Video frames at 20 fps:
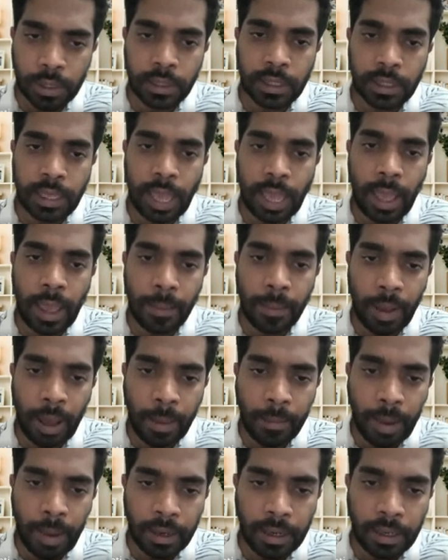the
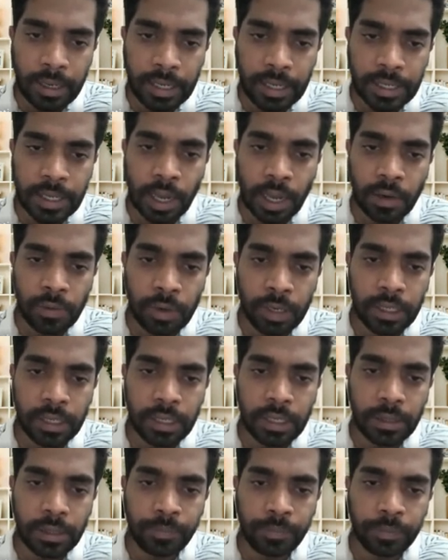mRNA is
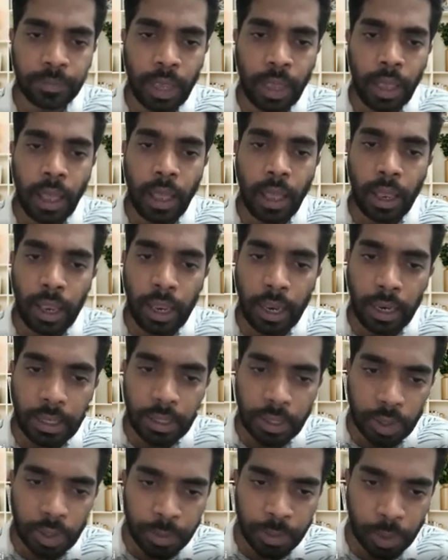converted
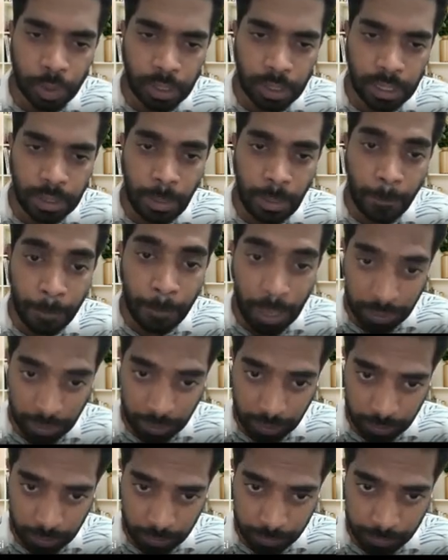into protein,
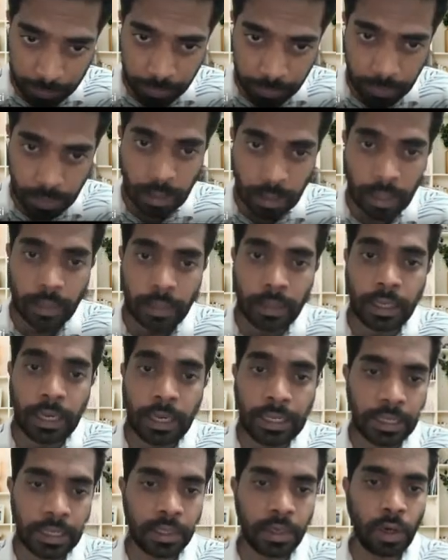but
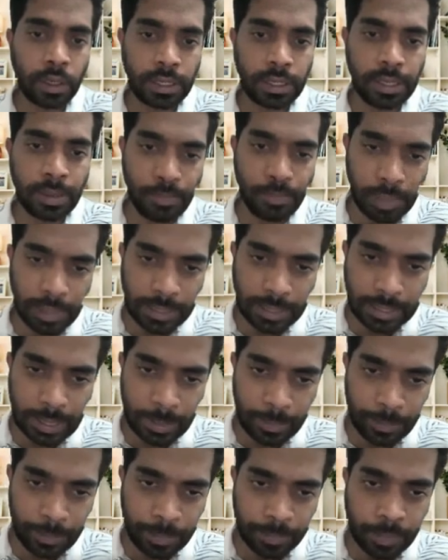it is not a simple step.